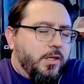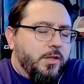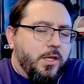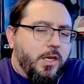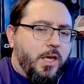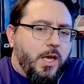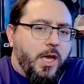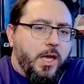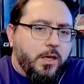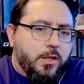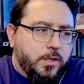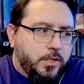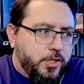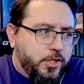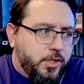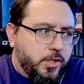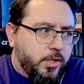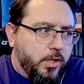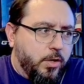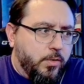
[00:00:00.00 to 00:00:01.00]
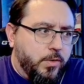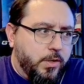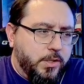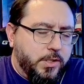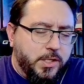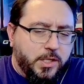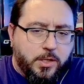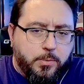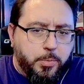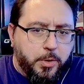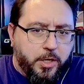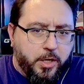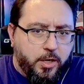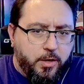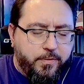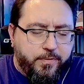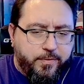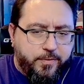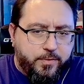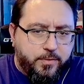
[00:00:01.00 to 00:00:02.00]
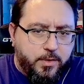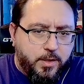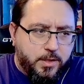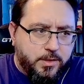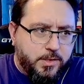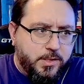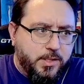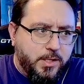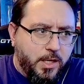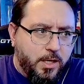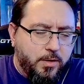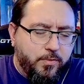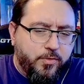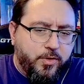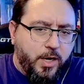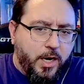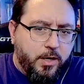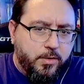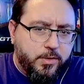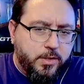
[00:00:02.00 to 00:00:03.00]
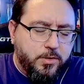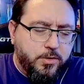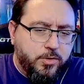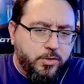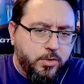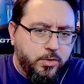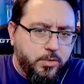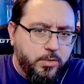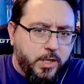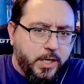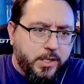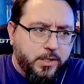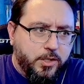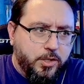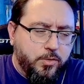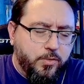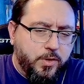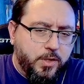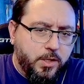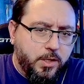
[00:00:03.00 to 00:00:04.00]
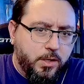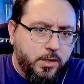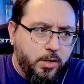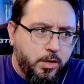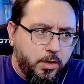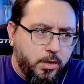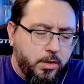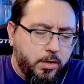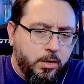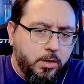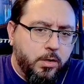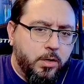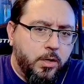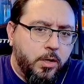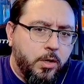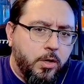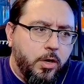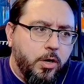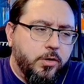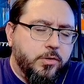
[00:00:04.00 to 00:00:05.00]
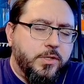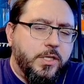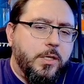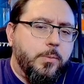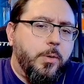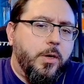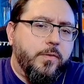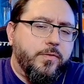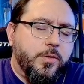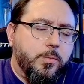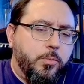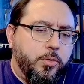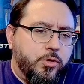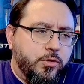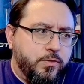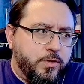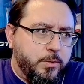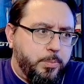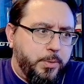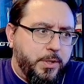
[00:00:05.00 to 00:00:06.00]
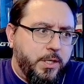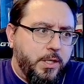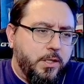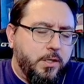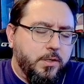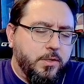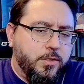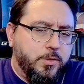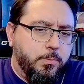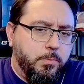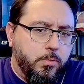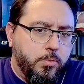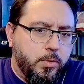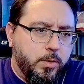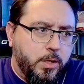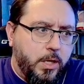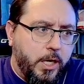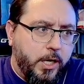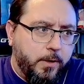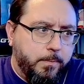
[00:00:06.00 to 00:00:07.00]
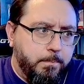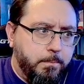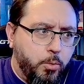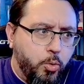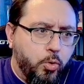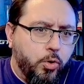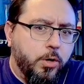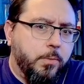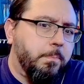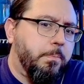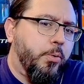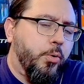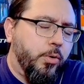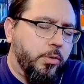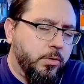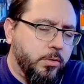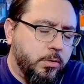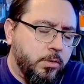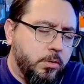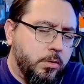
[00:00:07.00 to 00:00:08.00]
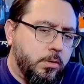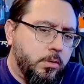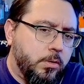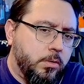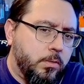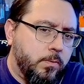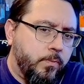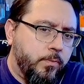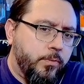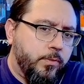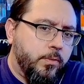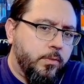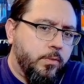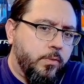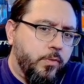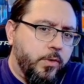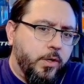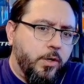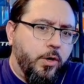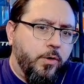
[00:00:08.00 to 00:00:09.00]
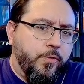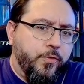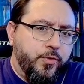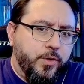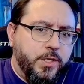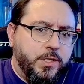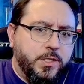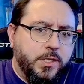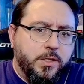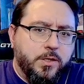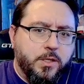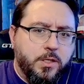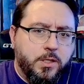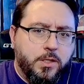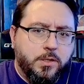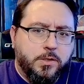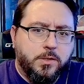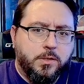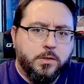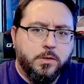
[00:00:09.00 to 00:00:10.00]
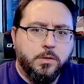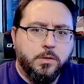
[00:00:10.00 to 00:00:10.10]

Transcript: Haley should go to debuff instead of crowd control? Like, do you think her debuff to move speed is like more important than her freezing things?